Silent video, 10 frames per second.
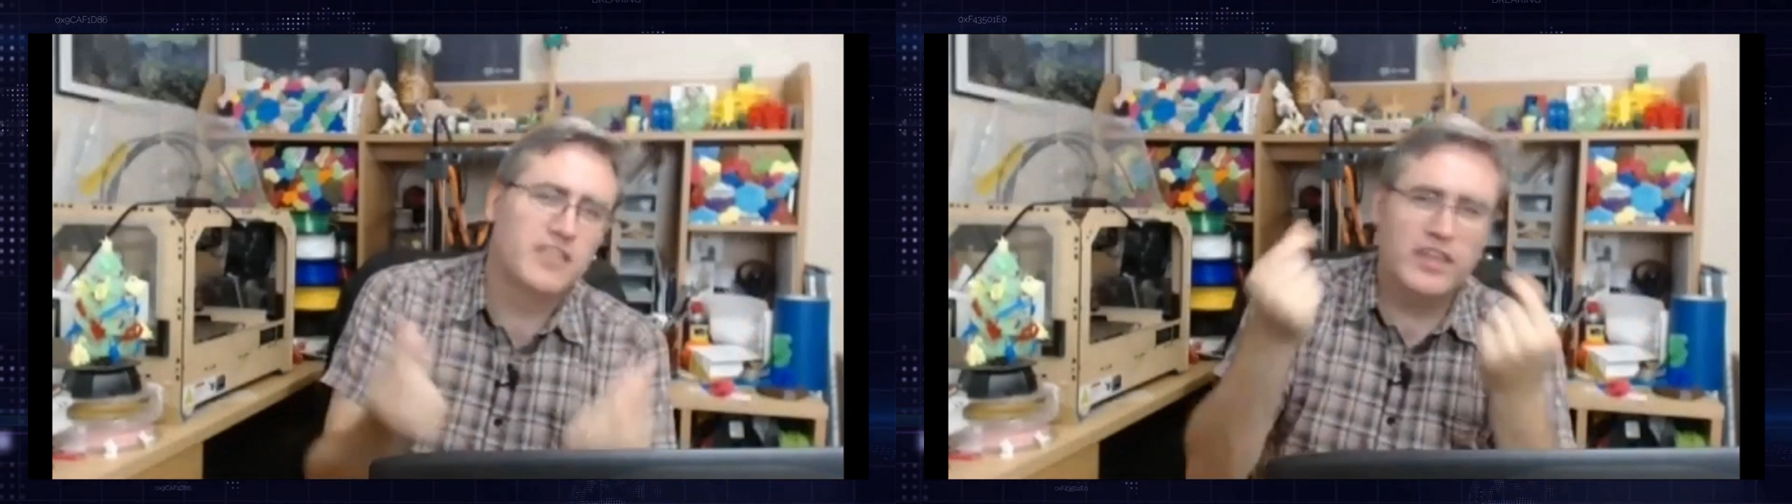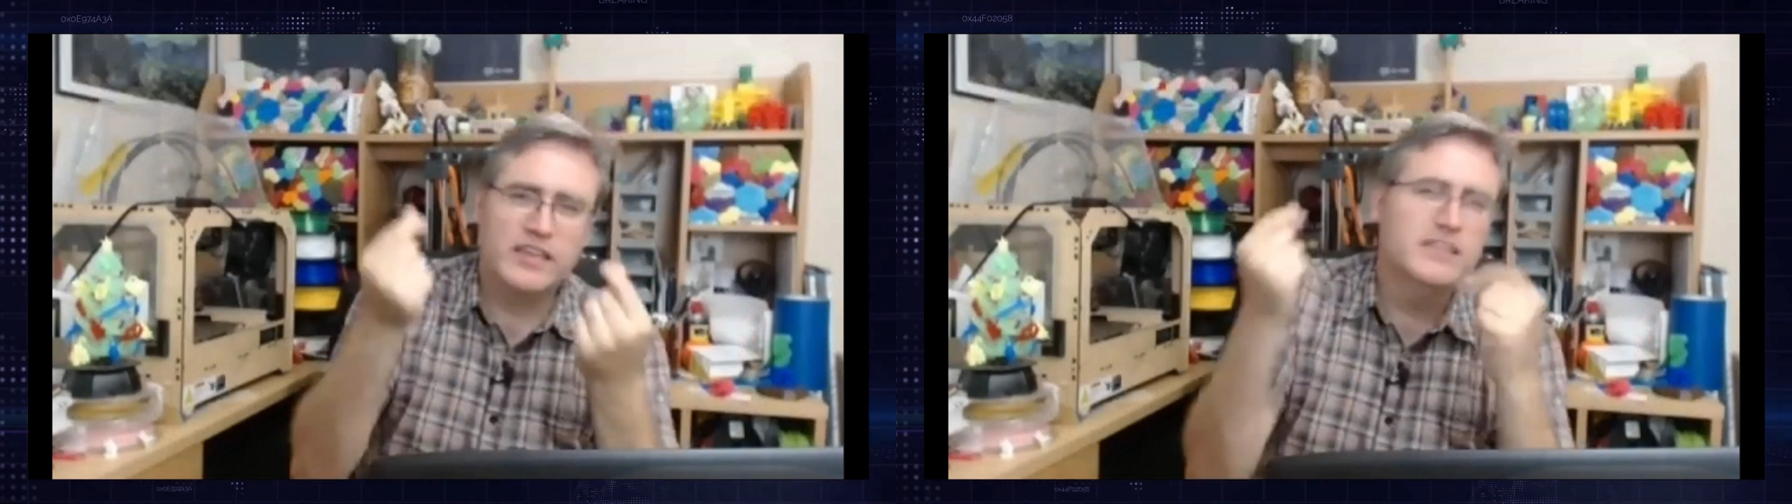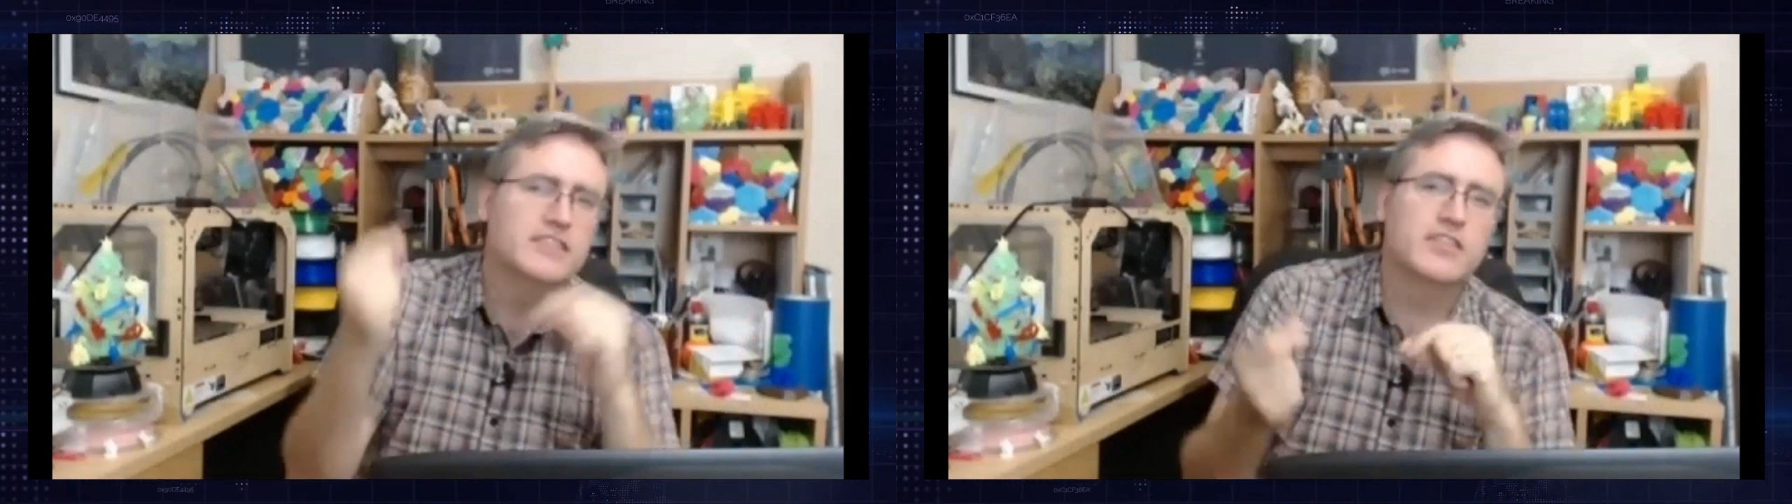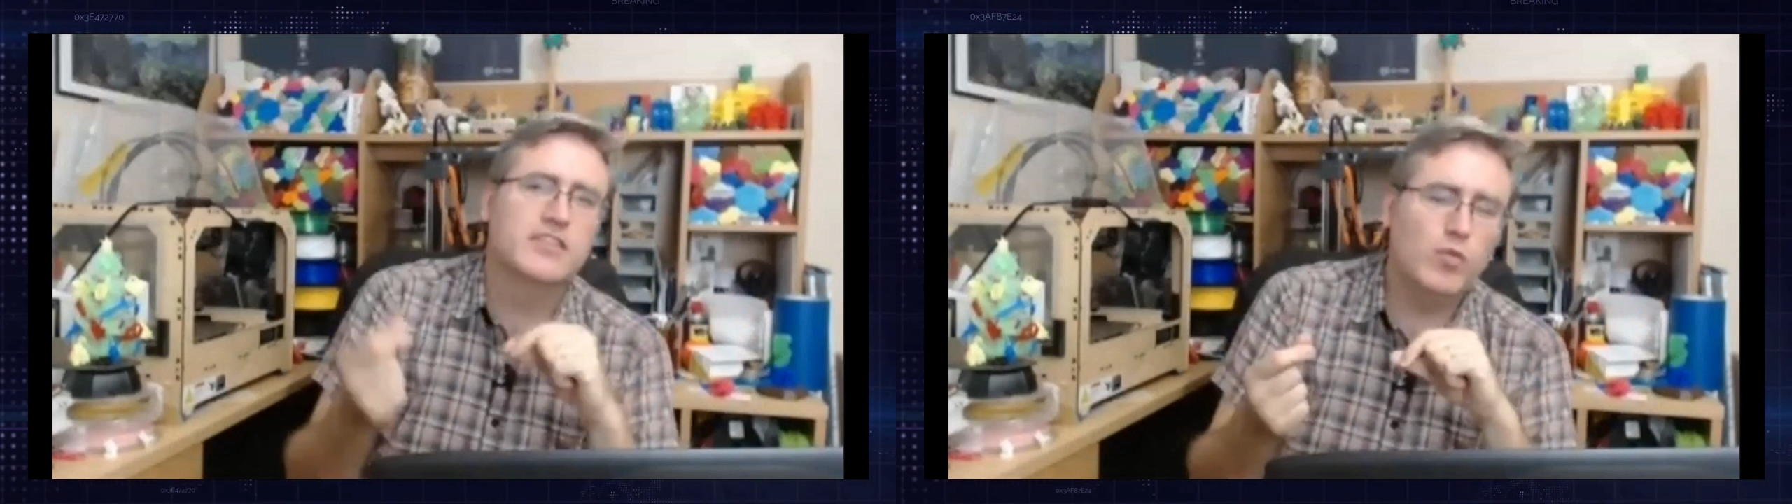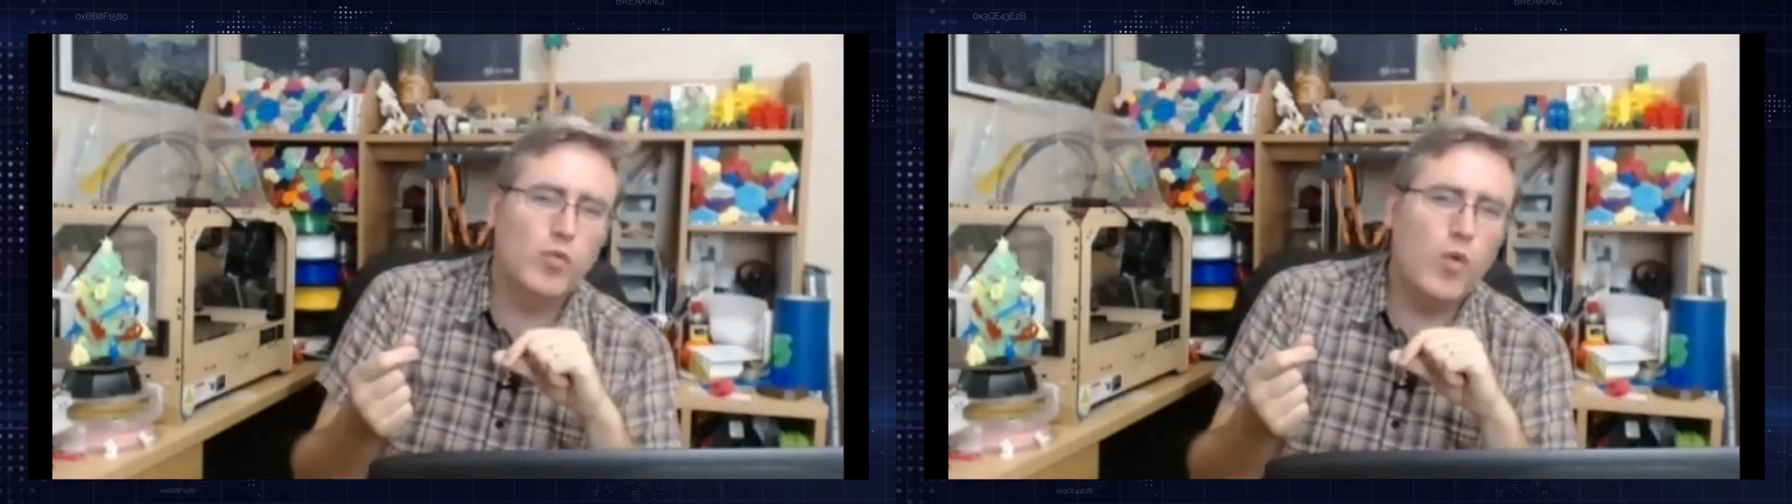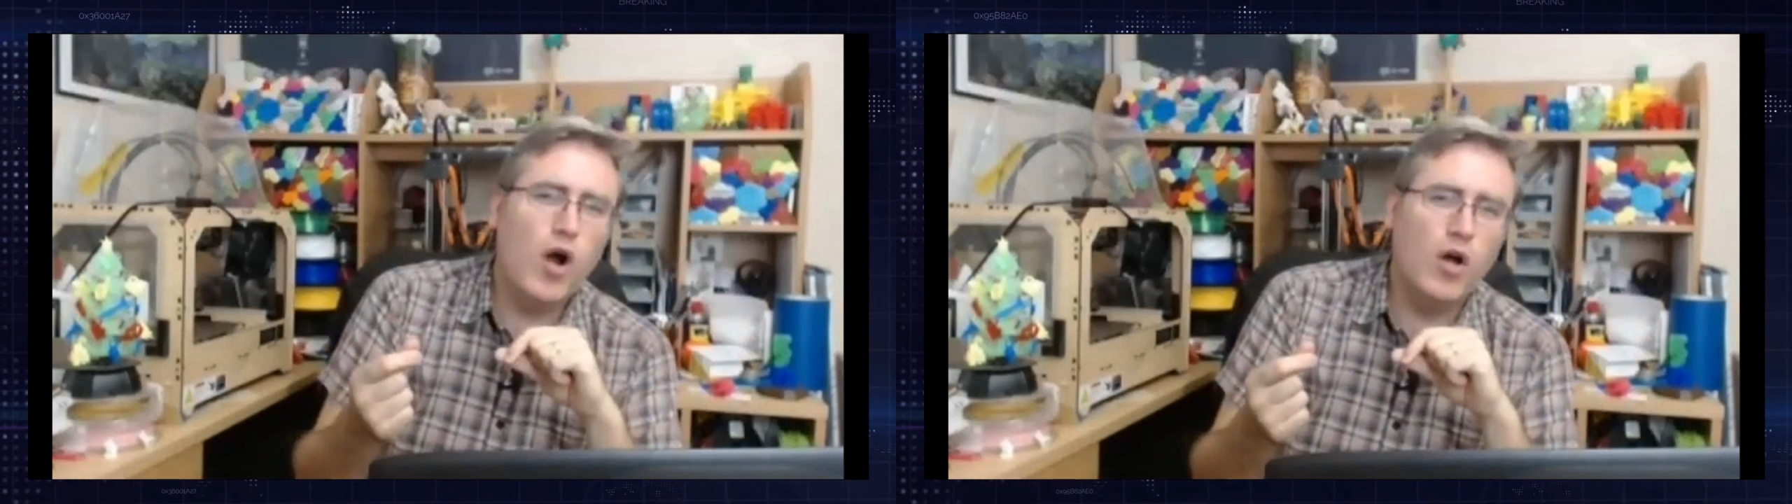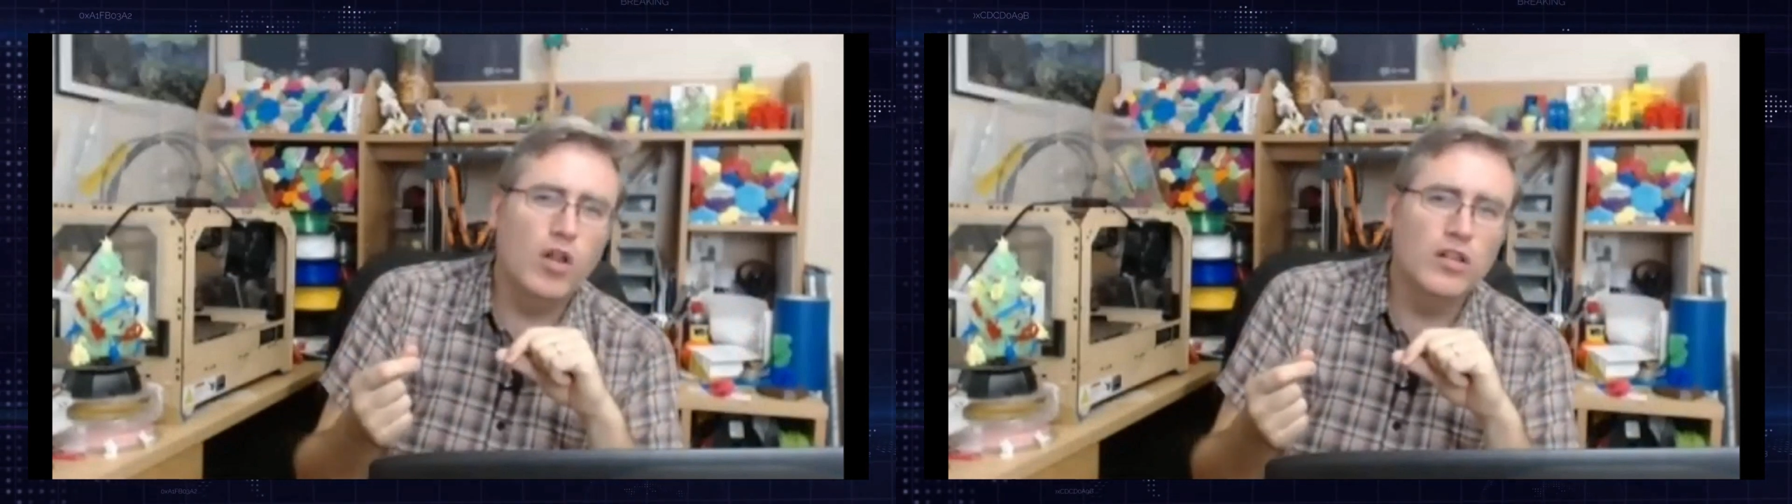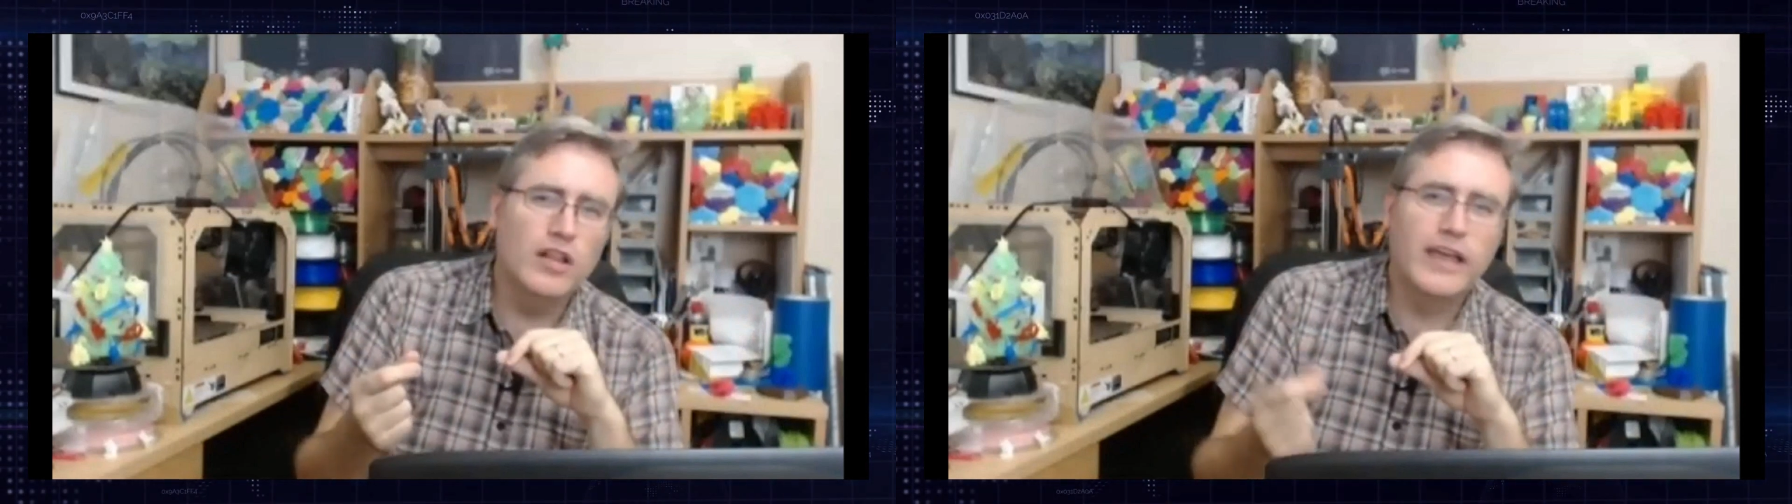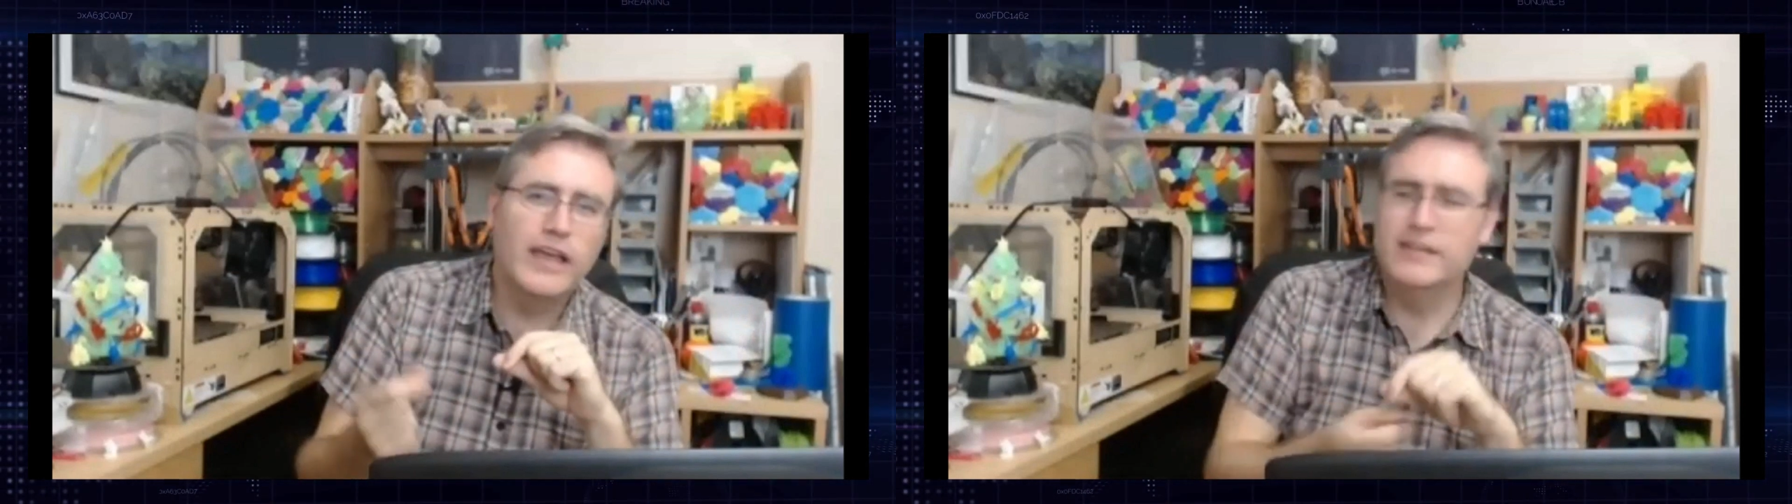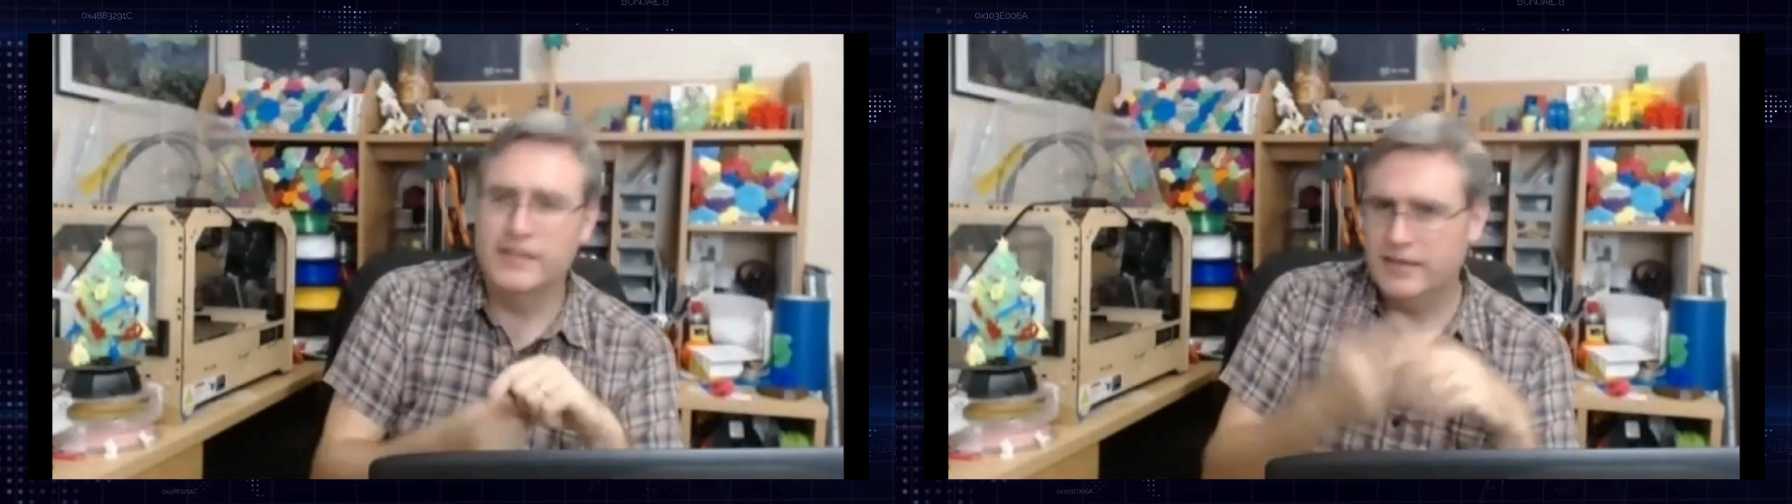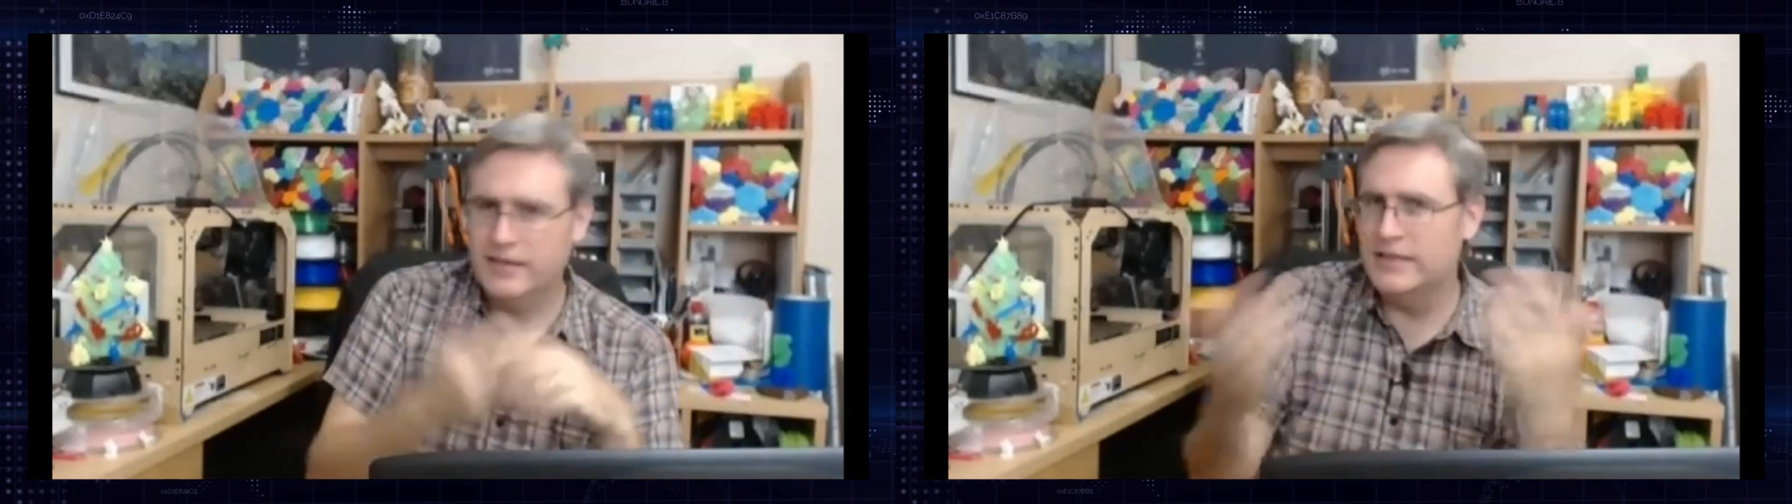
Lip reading: thickness of a wall and